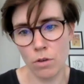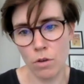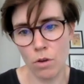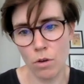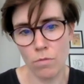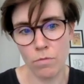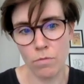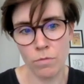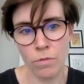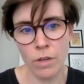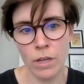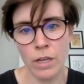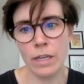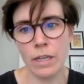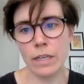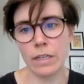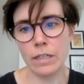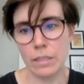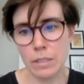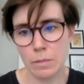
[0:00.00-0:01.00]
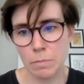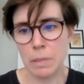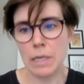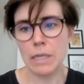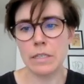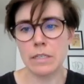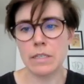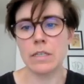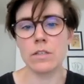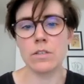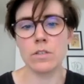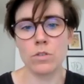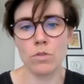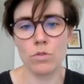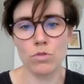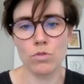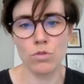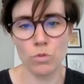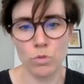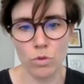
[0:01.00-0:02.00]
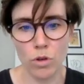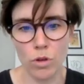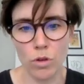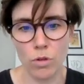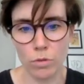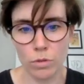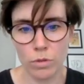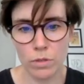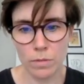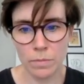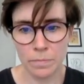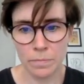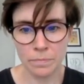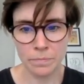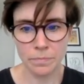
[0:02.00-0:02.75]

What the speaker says: of explicit social goals.